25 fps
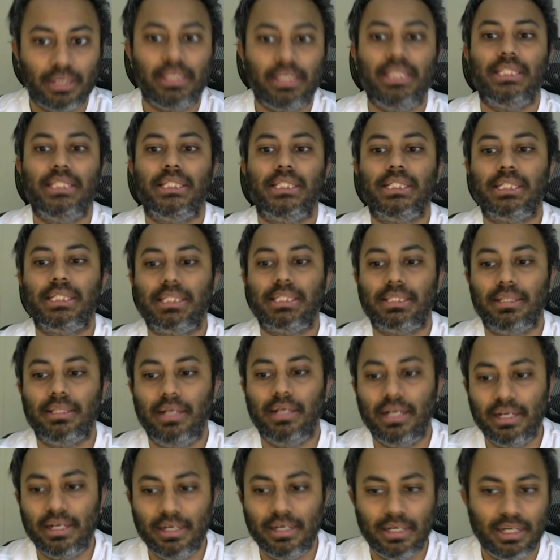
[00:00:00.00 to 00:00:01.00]
e6,
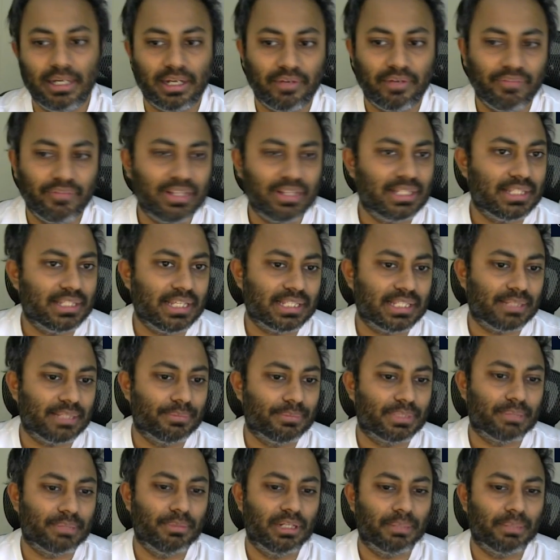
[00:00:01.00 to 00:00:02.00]
and we'll see some
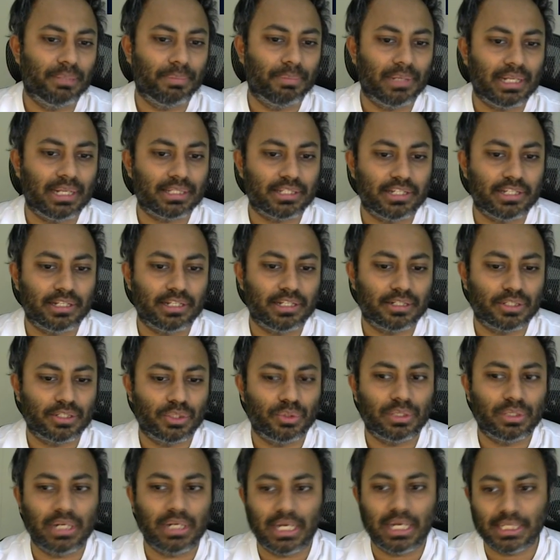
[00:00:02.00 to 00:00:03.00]
similar plans here.
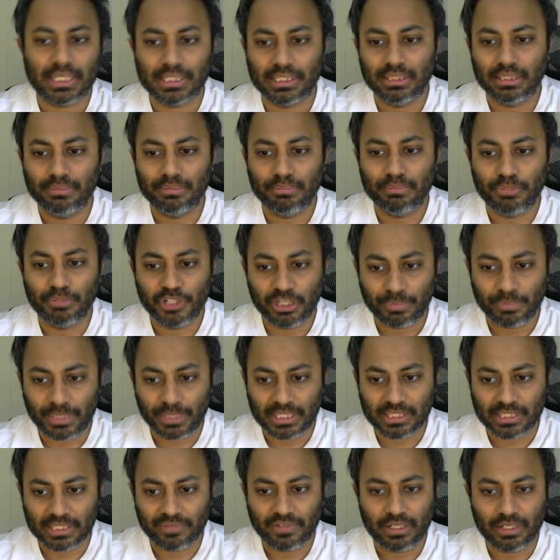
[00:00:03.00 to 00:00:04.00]
So castle, bishop
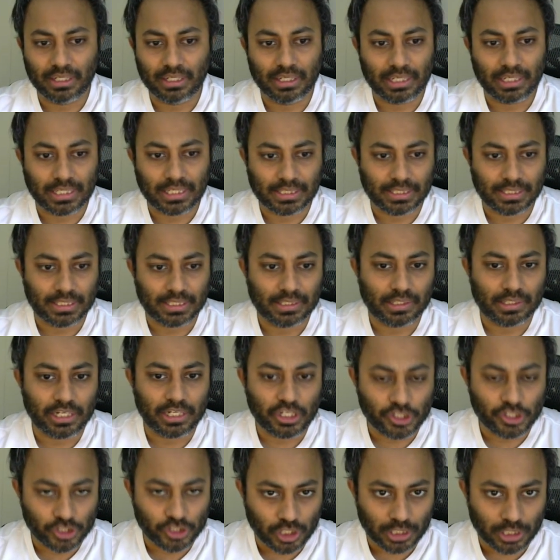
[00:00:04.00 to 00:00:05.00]
e7, knight
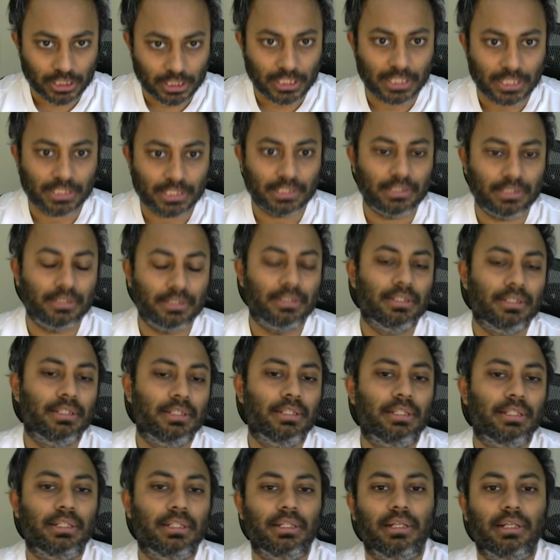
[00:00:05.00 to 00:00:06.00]
c3, short castle,
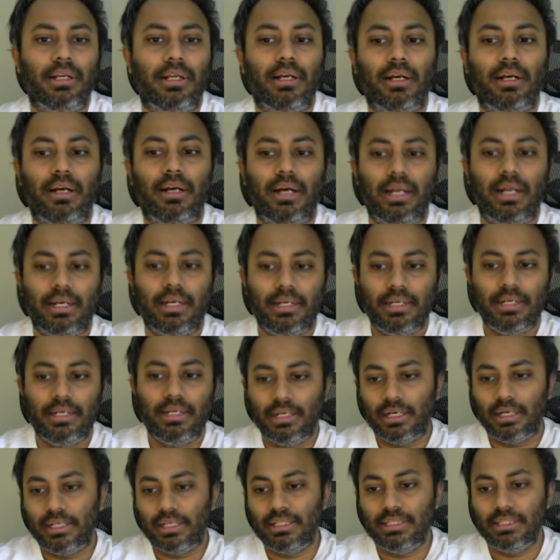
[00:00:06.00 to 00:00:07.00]
and
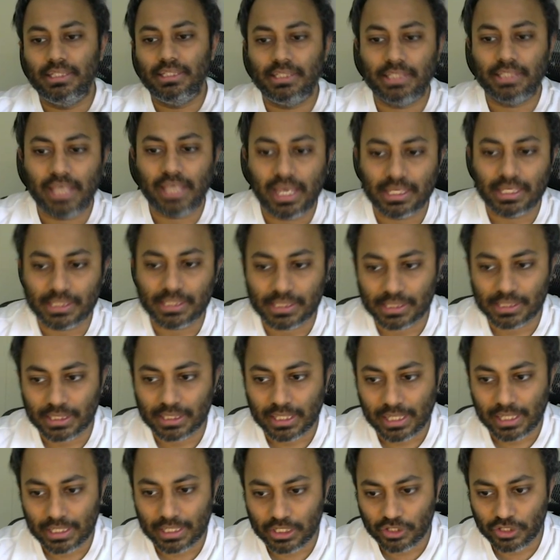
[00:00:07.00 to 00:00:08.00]
in this case
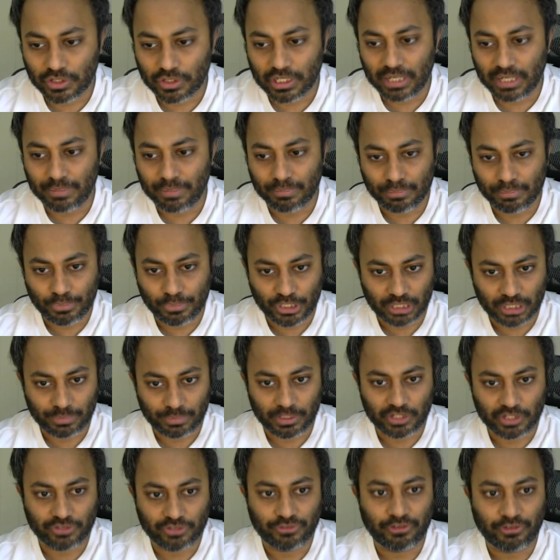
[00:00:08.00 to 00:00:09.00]
h3, bishop
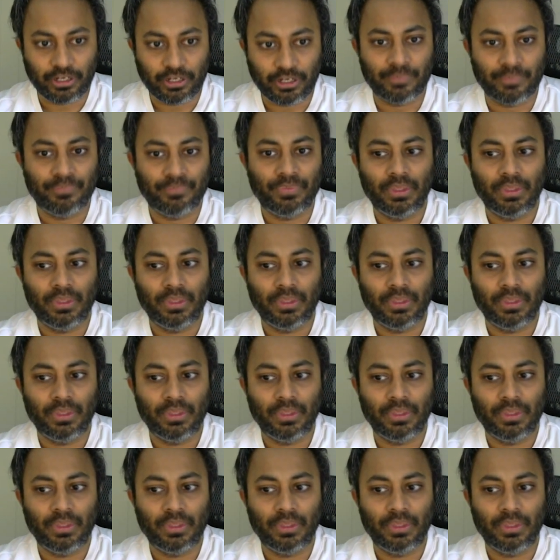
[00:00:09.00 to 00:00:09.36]
h5.